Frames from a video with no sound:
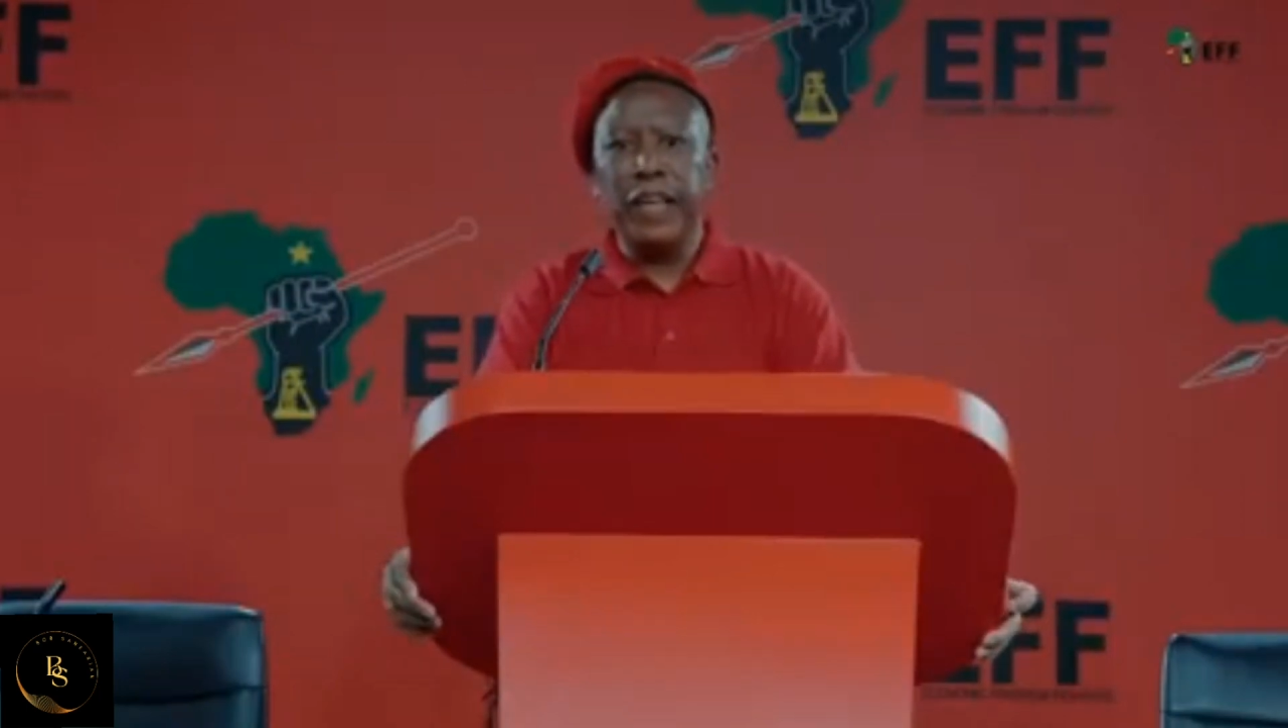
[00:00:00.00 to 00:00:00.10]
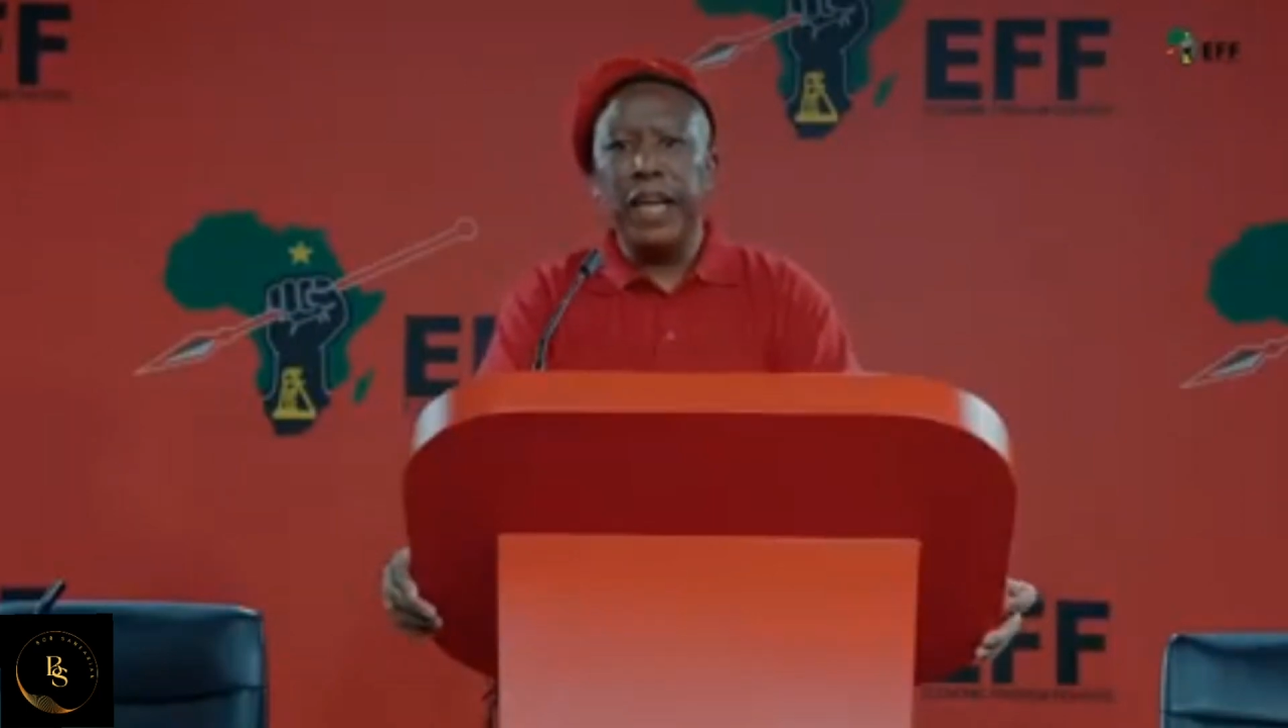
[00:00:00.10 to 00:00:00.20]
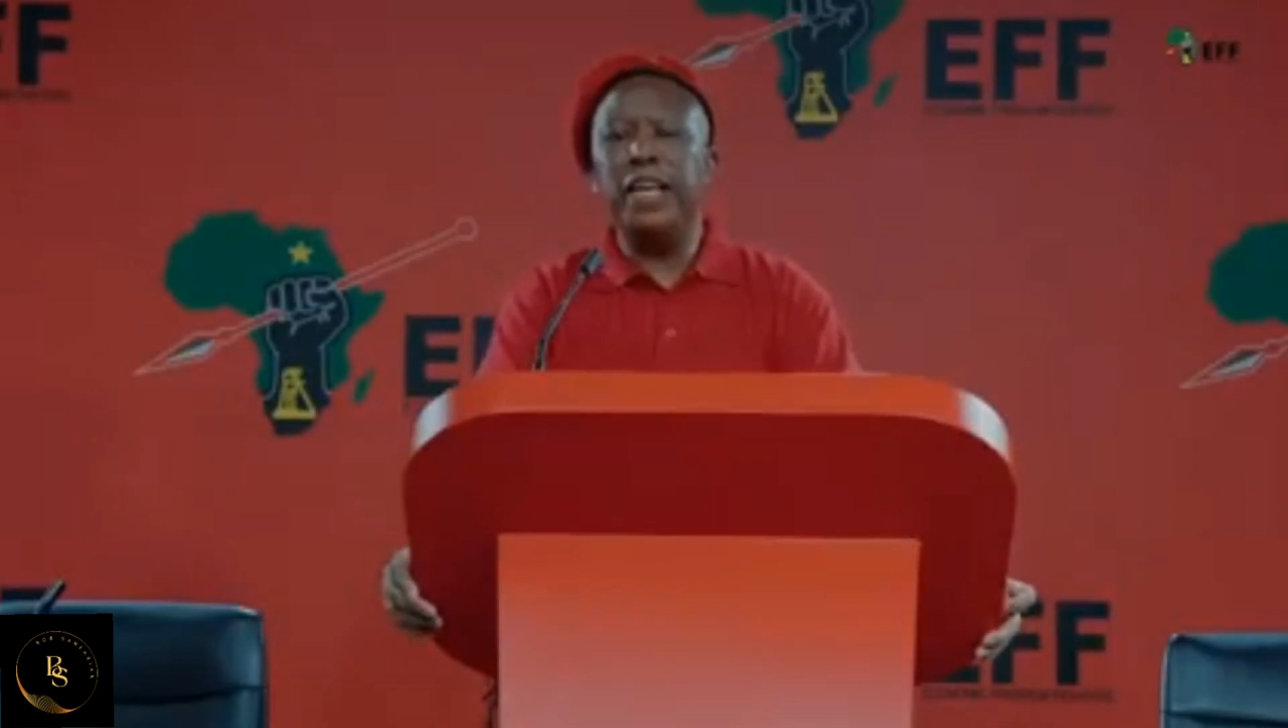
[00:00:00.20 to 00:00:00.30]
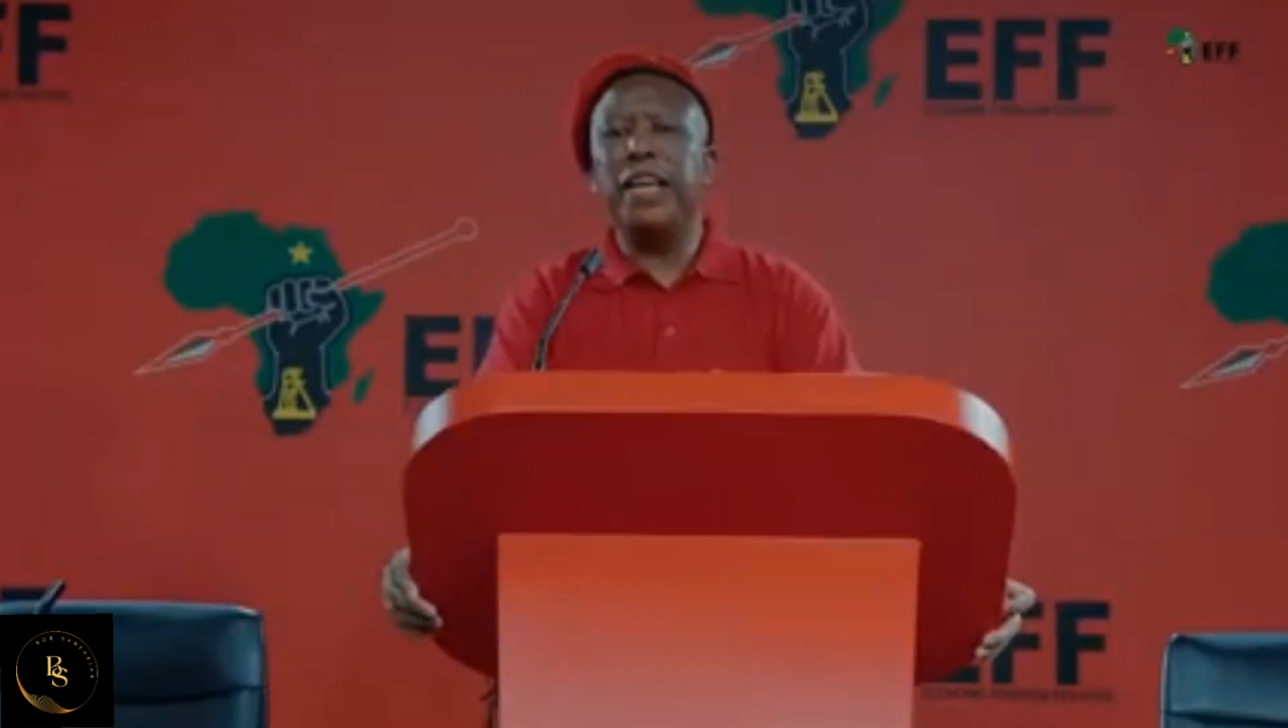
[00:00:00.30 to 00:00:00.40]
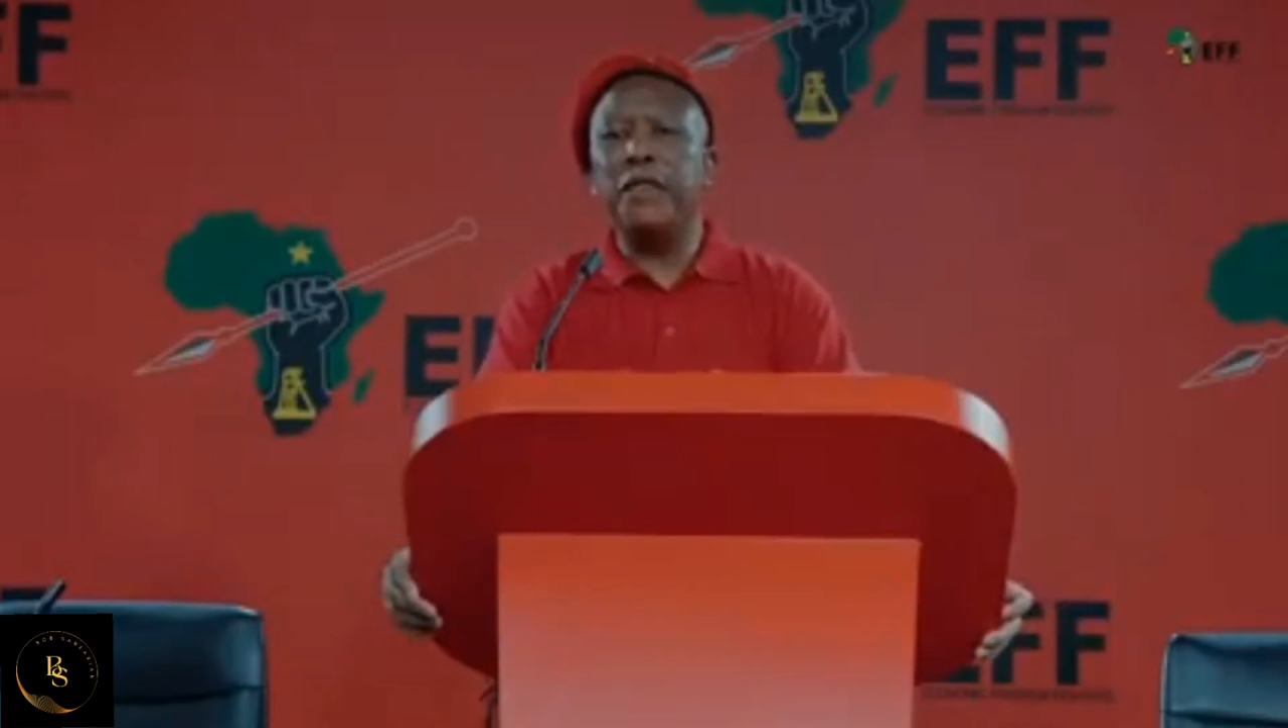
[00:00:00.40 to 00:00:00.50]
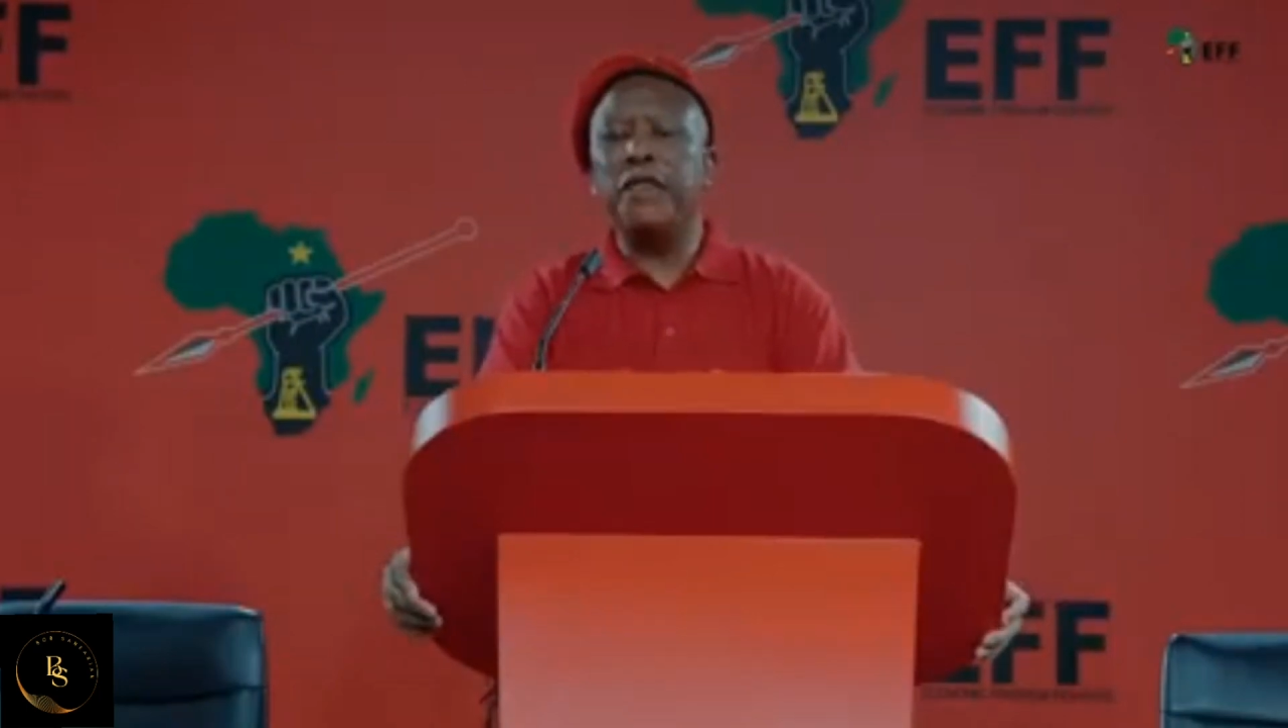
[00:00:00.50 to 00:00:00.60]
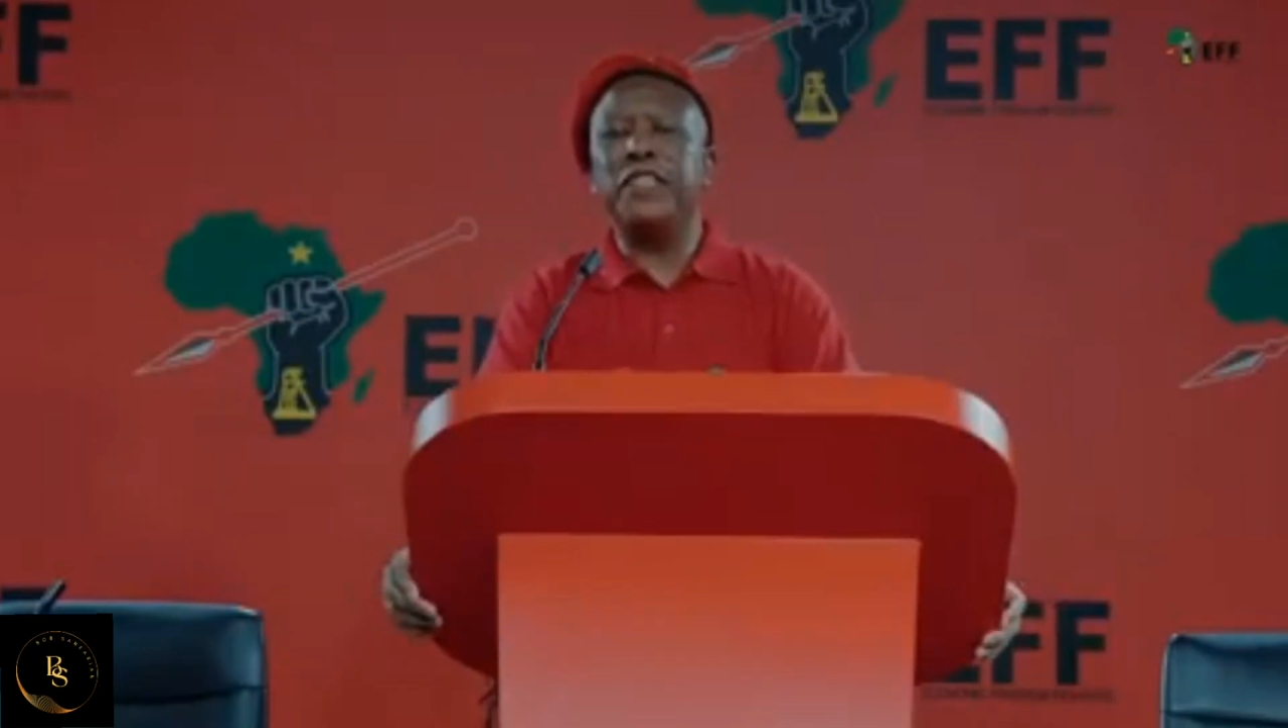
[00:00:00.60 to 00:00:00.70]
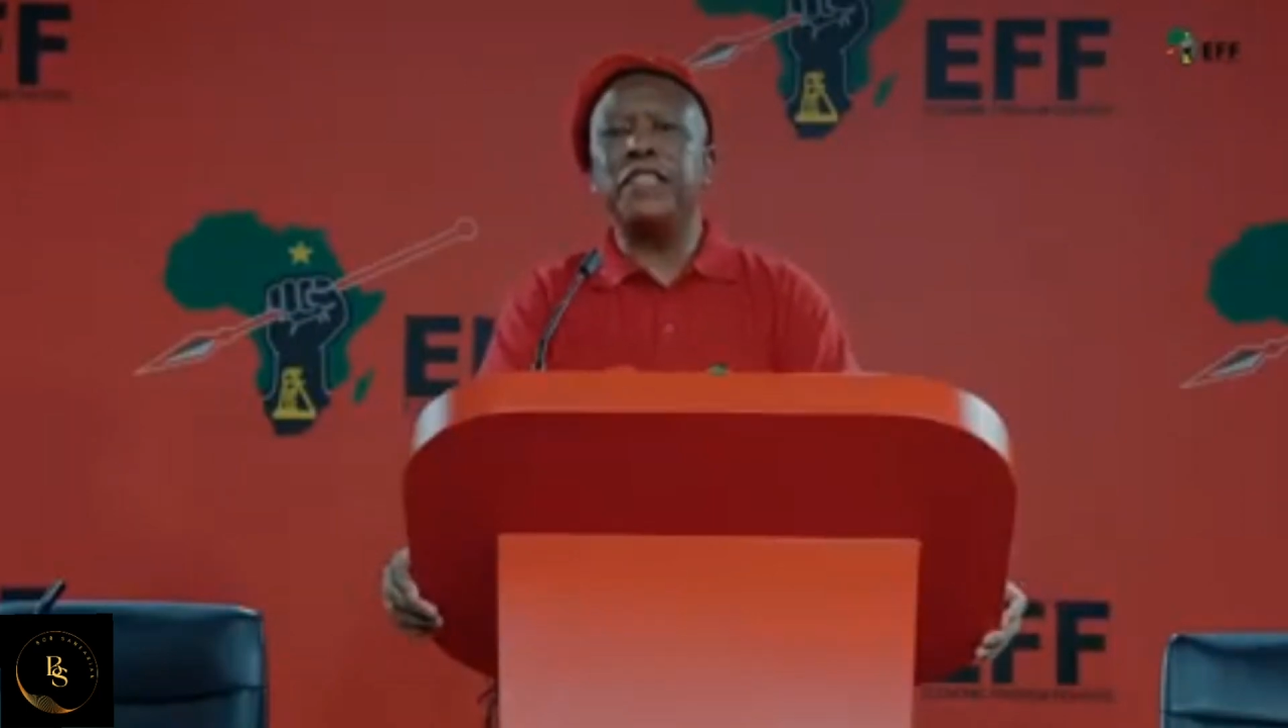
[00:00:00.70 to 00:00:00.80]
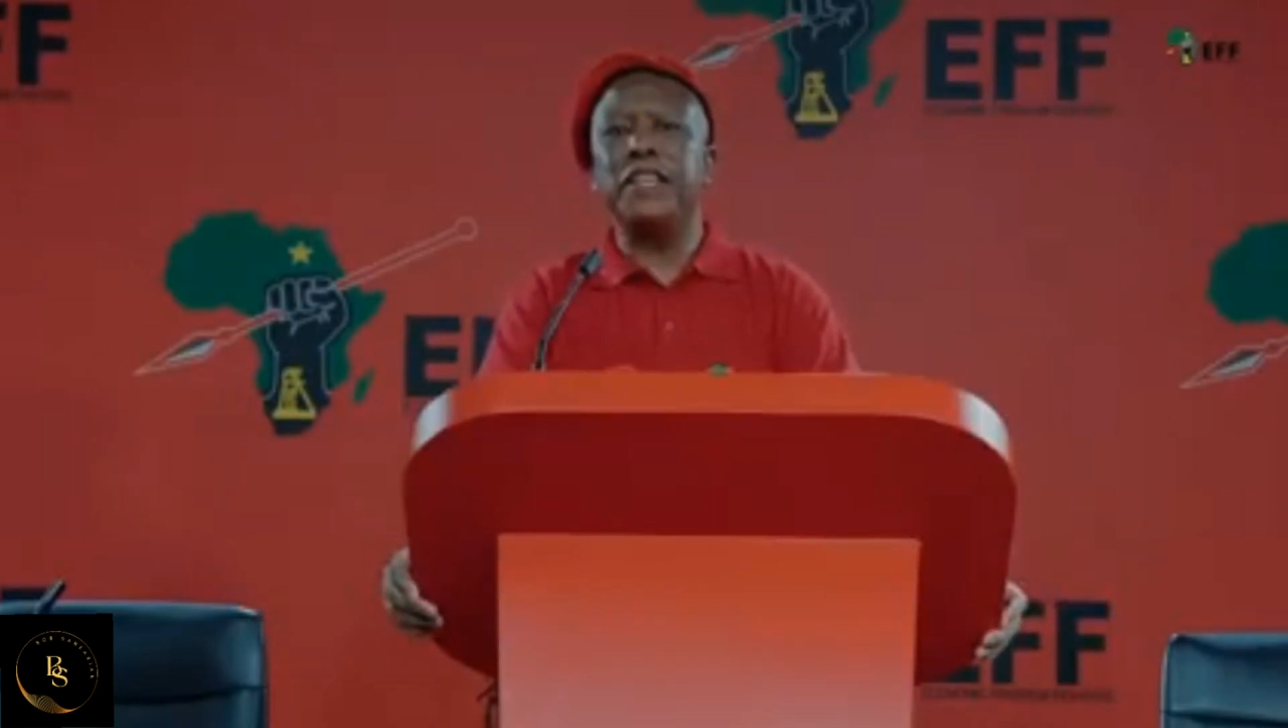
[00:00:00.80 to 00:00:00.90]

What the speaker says: Enough is